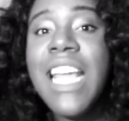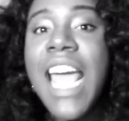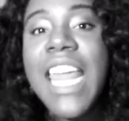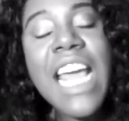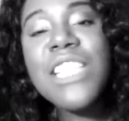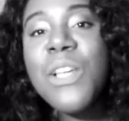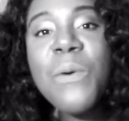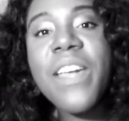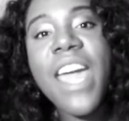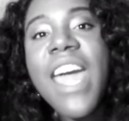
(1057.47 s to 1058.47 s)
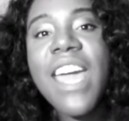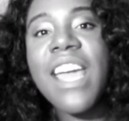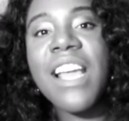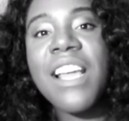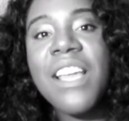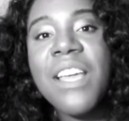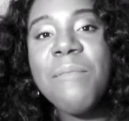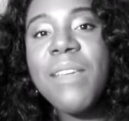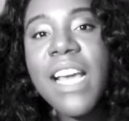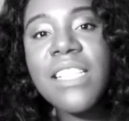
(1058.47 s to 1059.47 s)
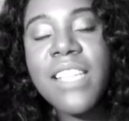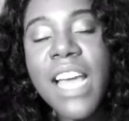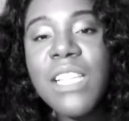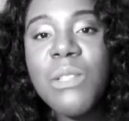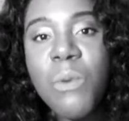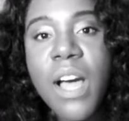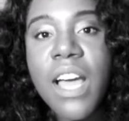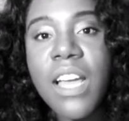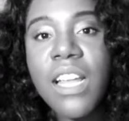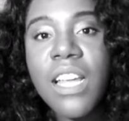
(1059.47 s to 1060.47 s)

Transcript: And that's okay, because guess what?